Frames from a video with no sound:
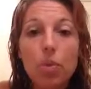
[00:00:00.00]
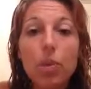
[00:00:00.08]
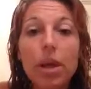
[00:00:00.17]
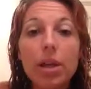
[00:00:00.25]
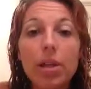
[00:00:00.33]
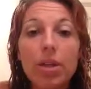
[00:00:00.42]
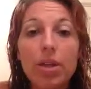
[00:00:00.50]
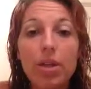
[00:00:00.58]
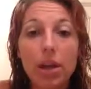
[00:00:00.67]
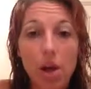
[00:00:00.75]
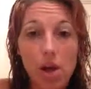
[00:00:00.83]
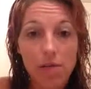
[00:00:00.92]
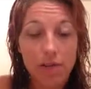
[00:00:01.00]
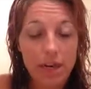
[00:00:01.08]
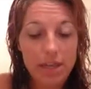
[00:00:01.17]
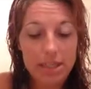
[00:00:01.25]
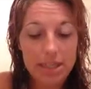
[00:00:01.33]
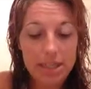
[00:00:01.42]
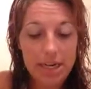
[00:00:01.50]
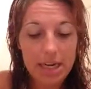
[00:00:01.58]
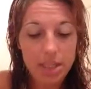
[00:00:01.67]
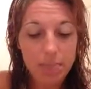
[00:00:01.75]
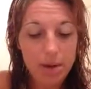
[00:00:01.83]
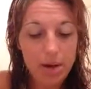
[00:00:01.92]
with the Confident. And the
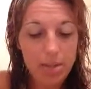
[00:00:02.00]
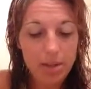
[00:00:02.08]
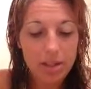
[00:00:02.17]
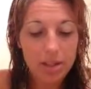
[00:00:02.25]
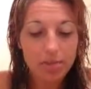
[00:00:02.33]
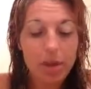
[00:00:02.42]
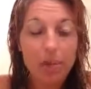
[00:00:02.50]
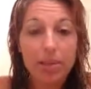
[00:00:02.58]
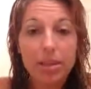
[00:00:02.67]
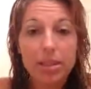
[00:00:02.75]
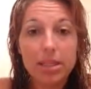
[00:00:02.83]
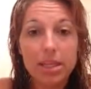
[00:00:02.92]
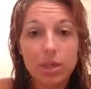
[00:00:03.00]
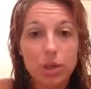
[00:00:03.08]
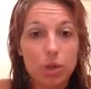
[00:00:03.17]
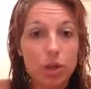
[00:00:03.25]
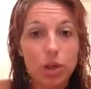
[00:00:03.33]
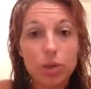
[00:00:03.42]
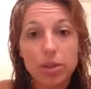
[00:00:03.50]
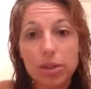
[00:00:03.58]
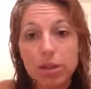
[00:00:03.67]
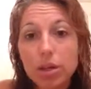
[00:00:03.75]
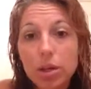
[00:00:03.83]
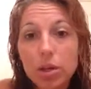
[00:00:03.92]
nice part about these pigments is you can use a
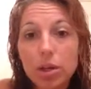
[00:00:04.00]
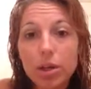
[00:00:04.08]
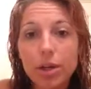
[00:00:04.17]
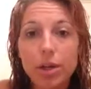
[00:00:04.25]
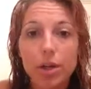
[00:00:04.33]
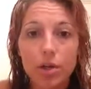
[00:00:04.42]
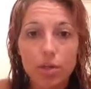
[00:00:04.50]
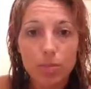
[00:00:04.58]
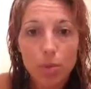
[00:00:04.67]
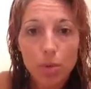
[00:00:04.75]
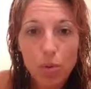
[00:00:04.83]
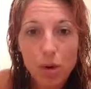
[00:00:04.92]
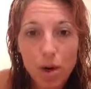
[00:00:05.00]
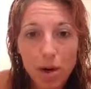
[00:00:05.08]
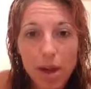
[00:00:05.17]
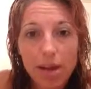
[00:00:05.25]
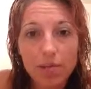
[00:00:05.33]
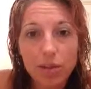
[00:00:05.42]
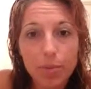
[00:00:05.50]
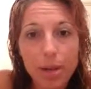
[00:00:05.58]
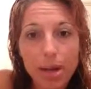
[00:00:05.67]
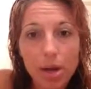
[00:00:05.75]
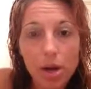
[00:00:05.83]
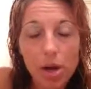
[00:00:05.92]
little or you can use more, kind of
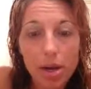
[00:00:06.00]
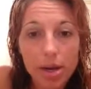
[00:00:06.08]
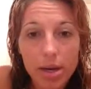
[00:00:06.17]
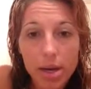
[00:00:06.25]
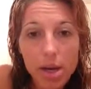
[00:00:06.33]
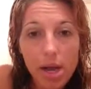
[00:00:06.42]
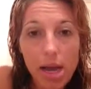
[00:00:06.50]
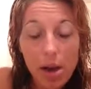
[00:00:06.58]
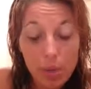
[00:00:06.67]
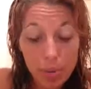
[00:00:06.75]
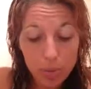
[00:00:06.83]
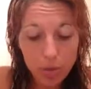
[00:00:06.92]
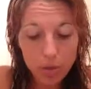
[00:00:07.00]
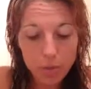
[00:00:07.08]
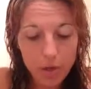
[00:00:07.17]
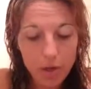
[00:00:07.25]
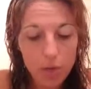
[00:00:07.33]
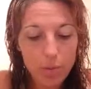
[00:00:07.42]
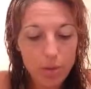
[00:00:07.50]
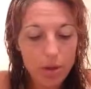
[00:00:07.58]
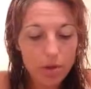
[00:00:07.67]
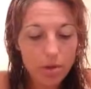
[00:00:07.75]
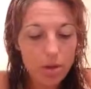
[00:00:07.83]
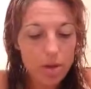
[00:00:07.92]
depending on how bold you wanna go
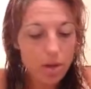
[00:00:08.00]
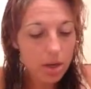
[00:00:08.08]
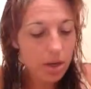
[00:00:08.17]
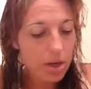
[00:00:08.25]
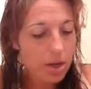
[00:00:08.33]
with your look.